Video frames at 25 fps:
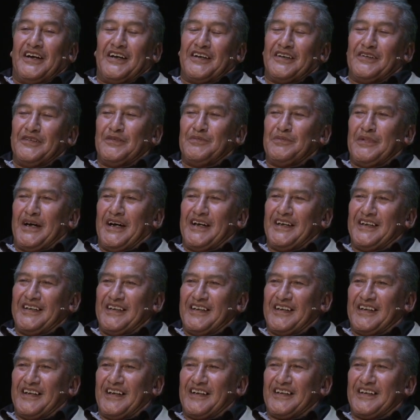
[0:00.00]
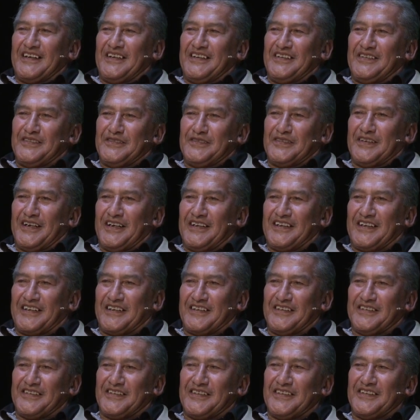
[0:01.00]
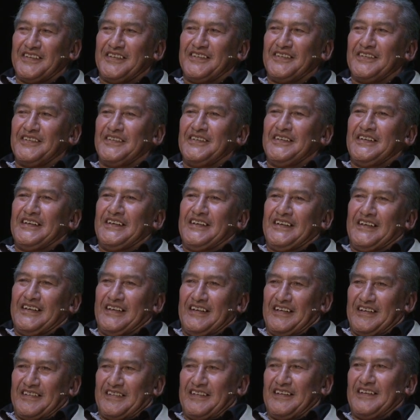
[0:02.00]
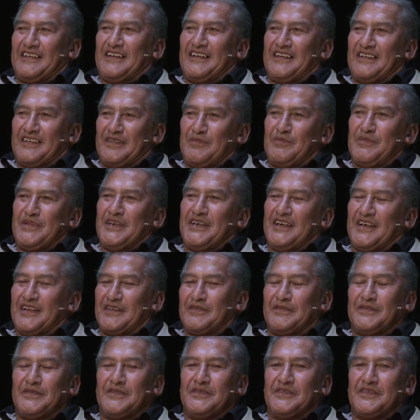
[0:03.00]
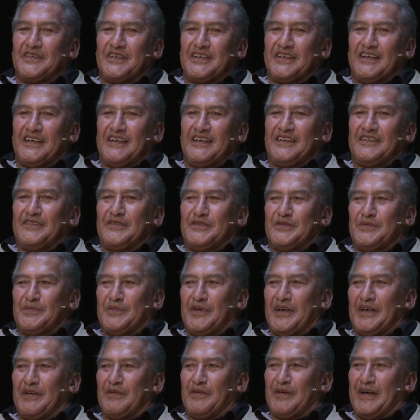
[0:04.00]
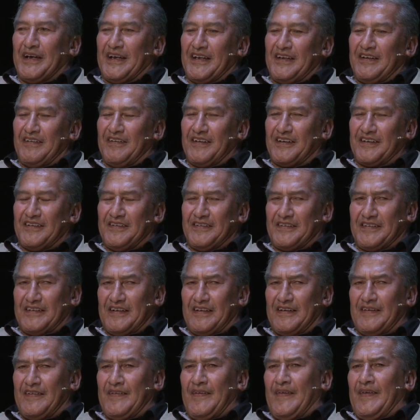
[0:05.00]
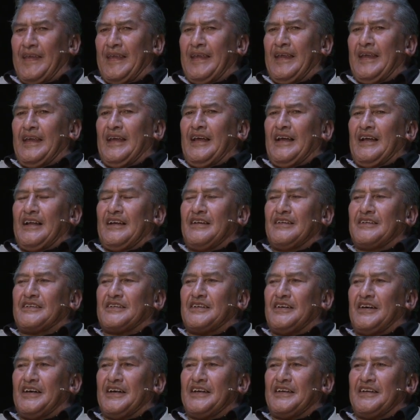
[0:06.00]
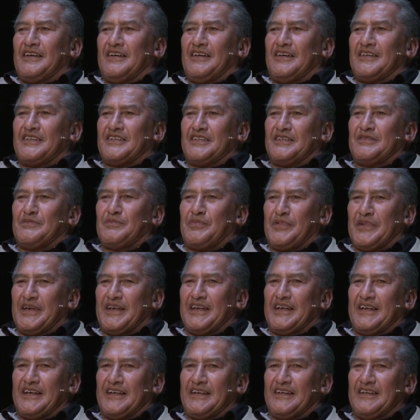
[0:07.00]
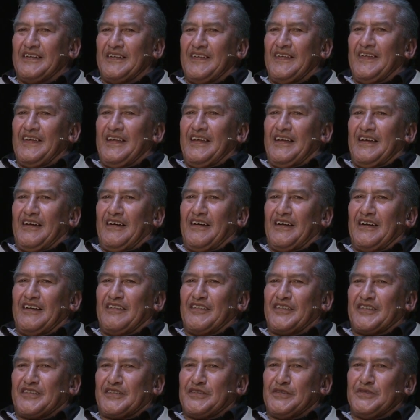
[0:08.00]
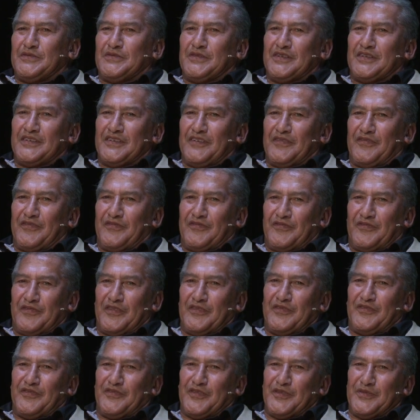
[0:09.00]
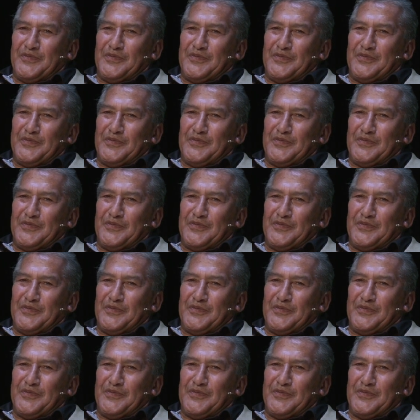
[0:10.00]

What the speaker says: o Mahina Rangi, o Ngāti Kaunganu. Tēnei te miharo kia noho mai o angani a koutou. Look, I shouldn't be here. I left school in the fifth form